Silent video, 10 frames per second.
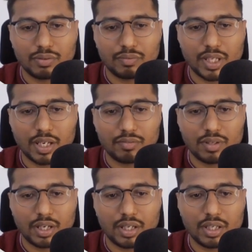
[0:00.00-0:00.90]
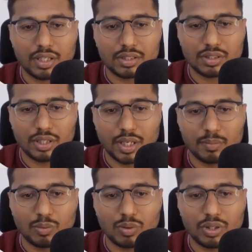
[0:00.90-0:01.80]
we have created this
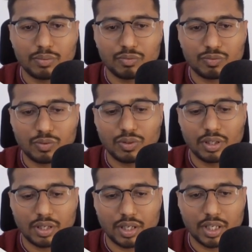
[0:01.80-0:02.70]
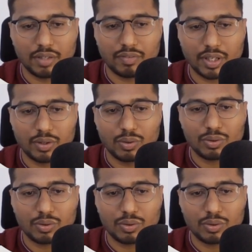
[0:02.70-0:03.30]
demo volume folder, and if I go